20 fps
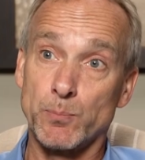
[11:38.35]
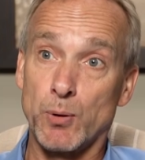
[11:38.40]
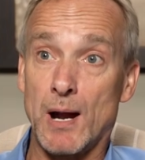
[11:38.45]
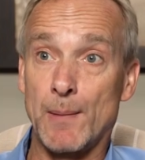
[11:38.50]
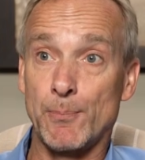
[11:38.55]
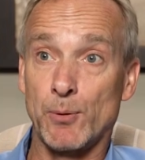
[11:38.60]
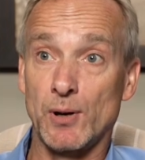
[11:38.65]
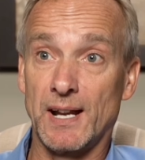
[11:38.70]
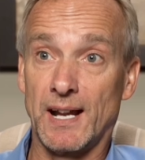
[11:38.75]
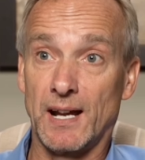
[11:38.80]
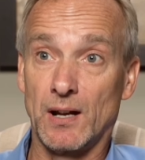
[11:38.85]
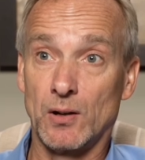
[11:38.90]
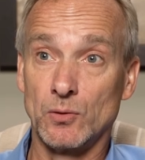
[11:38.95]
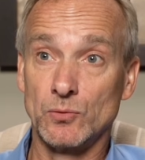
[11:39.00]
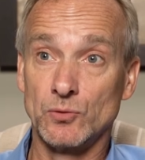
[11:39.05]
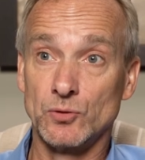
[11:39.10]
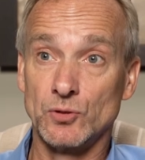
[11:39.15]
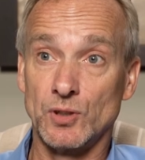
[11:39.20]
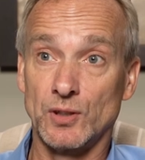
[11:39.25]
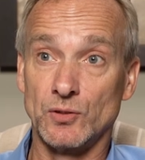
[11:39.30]
proper
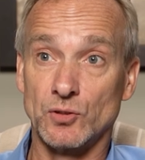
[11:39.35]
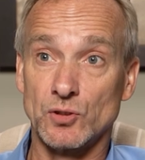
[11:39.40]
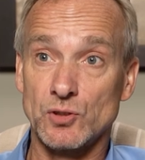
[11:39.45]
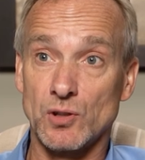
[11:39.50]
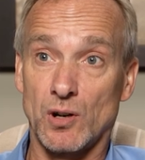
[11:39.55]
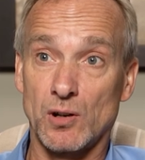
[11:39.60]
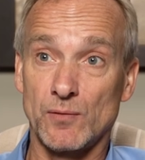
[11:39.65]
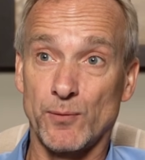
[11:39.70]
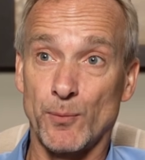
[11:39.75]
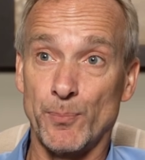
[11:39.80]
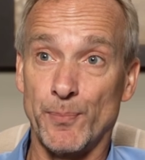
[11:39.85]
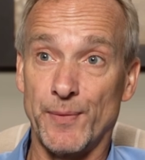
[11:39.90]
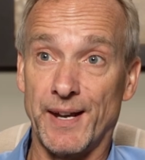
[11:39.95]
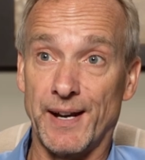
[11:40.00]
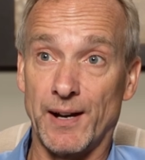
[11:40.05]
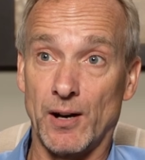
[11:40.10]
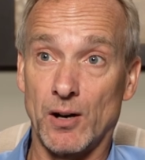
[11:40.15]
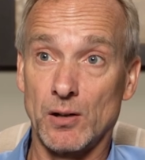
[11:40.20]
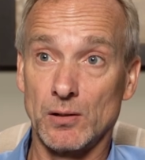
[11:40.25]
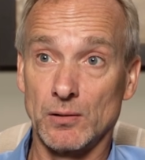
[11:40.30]
nouns and start from
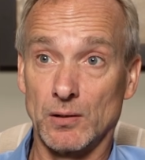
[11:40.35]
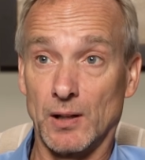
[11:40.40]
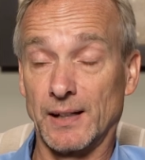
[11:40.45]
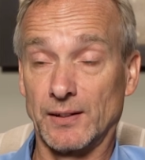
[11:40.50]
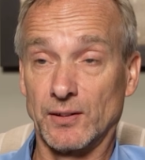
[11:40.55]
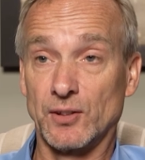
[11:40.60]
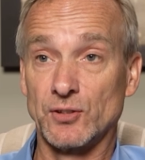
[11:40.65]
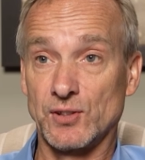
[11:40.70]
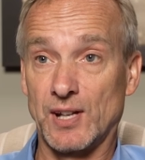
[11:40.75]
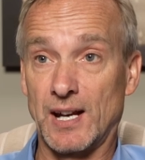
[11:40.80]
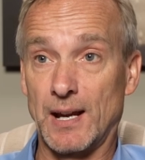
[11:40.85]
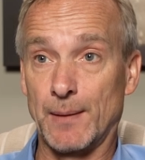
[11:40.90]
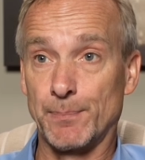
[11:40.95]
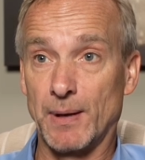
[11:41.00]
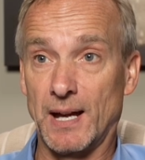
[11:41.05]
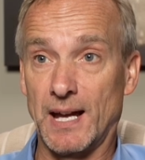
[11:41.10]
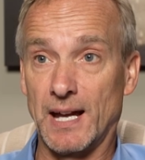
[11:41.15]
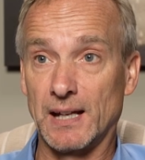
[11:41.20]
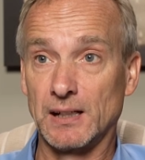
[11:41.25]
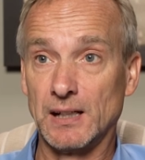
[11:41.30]
there, like the Stamp
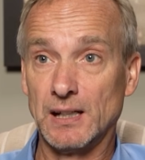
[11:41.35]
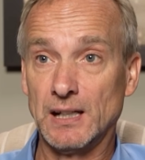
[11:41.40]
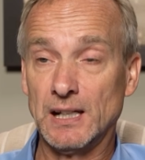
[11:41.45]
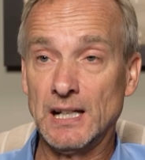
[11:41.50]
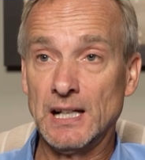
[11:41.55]
Act,